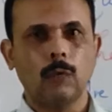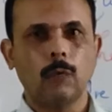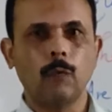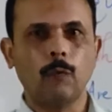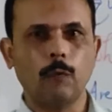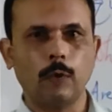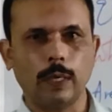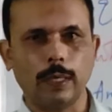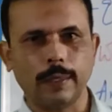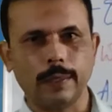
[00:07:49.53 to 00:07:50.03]

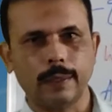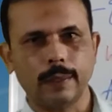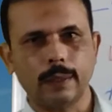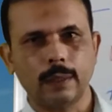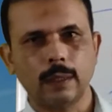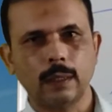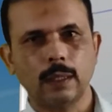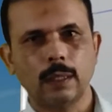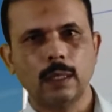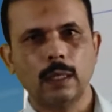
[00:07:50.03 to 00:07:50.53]
when,
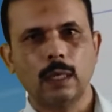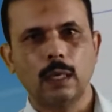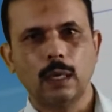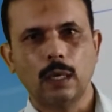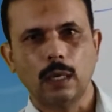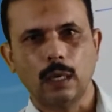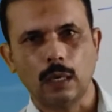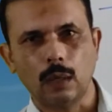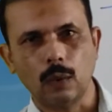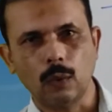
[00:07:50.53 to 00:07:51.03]

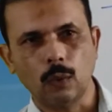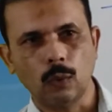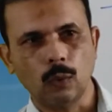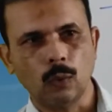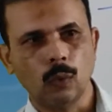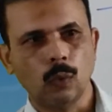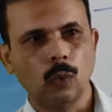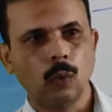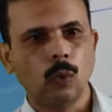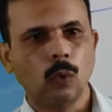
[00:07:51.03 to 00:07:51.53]
how,
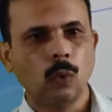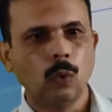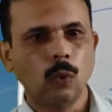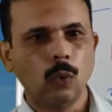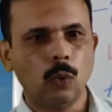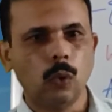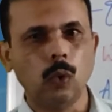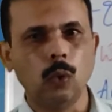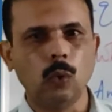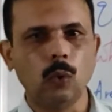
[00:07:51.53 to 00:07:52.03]

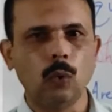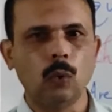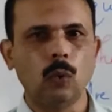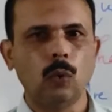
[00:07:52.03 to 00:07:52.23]
who,